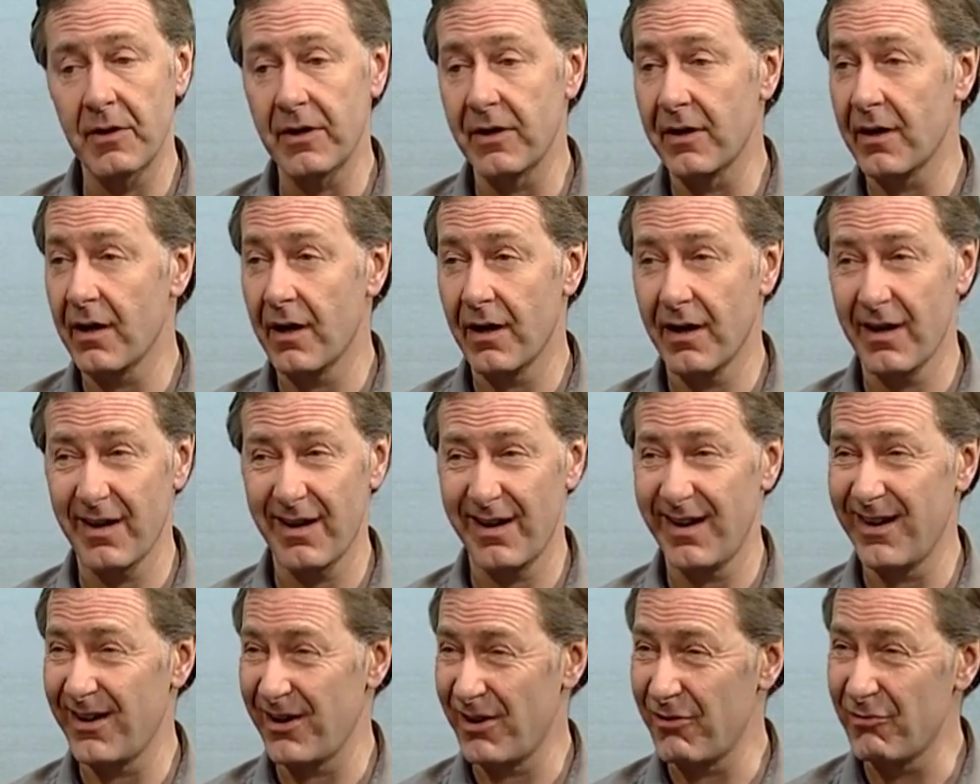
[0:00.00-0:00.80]
And,
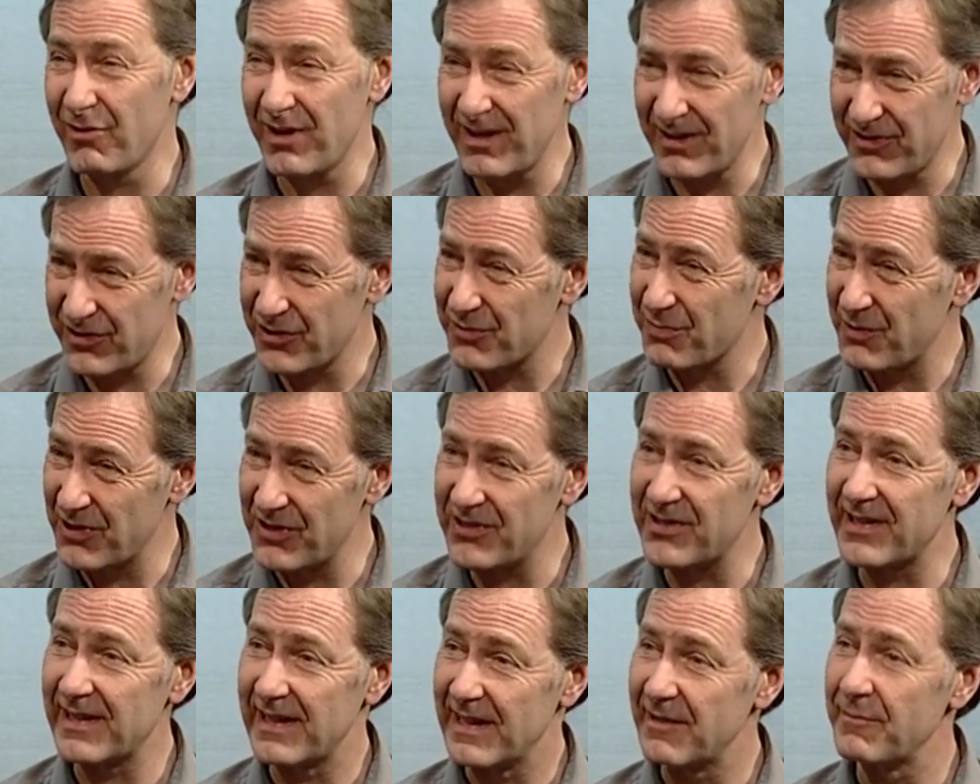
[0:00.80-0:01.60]
and I really just
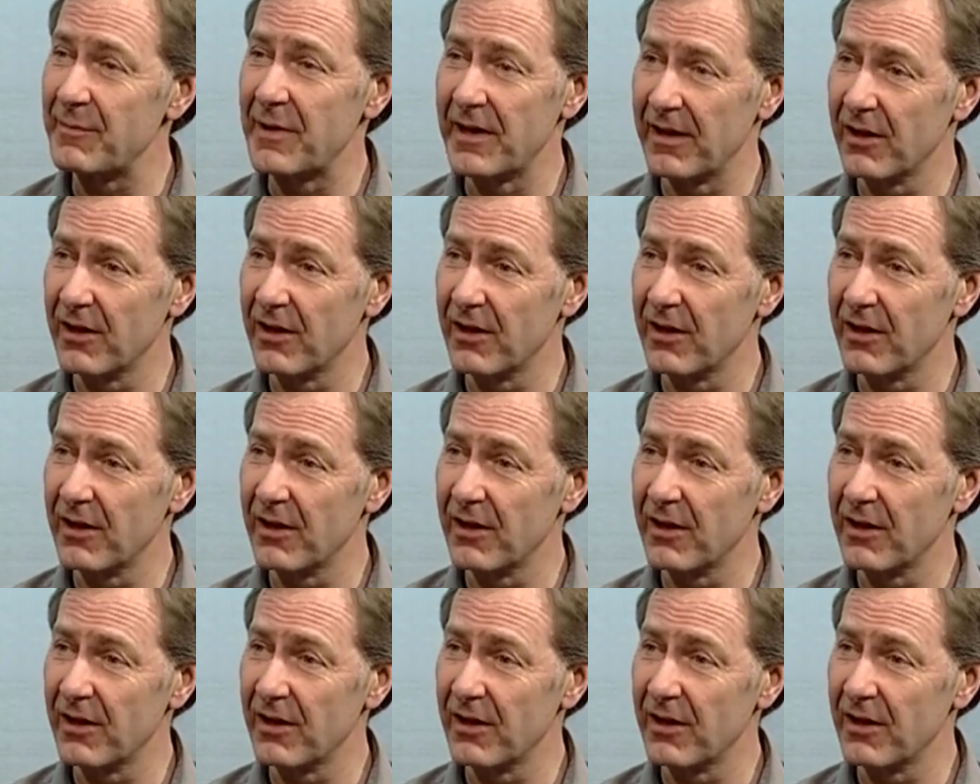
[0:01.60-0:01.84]
wish they'd leave me